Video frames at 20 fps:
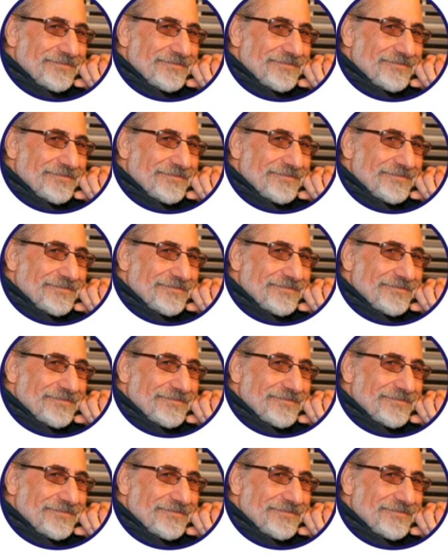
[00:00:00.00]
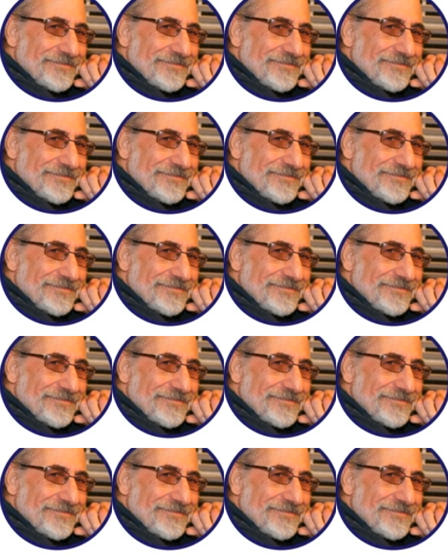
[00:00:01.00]

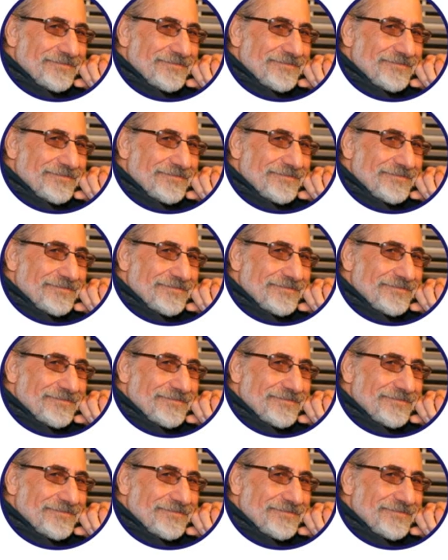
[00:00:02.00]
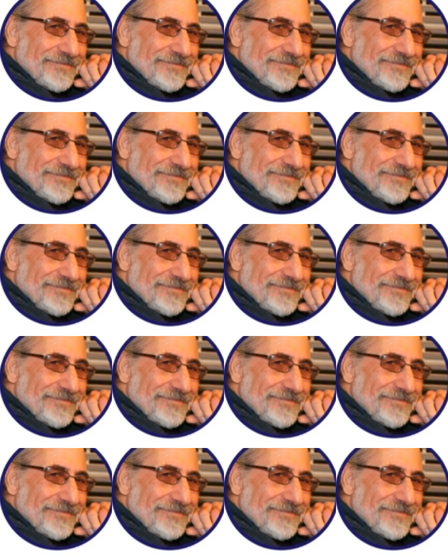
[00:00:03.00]

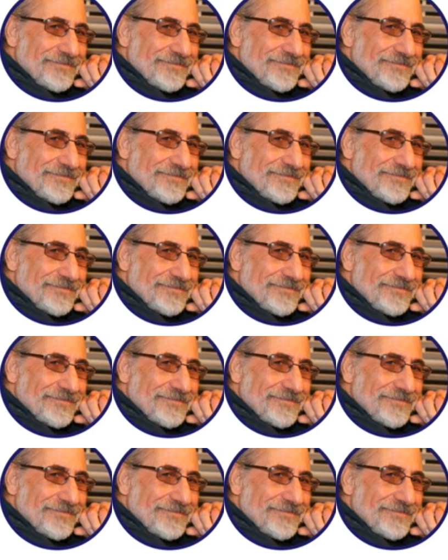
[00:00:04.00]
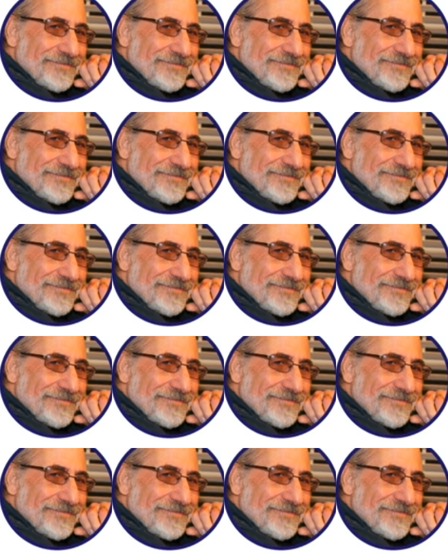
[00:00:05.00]

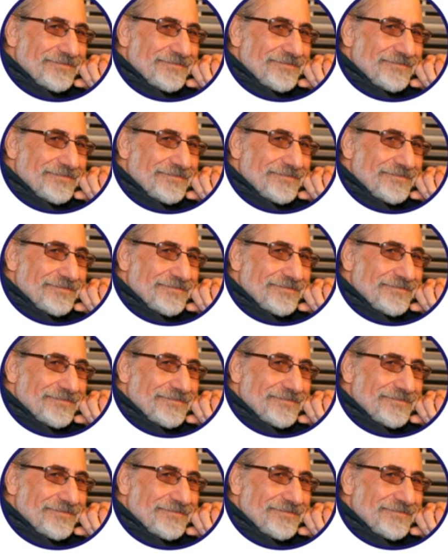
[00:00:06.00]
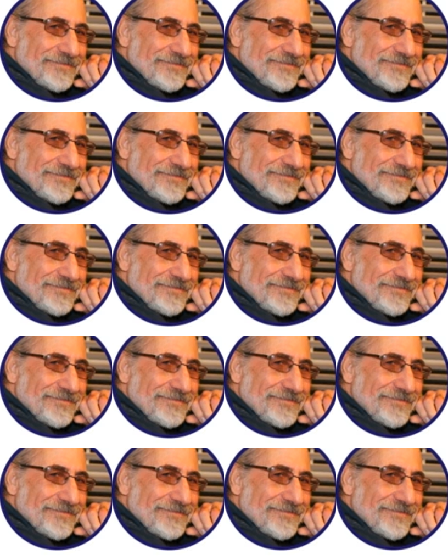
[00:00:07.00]
The face doesn't move, so there is nothing to read.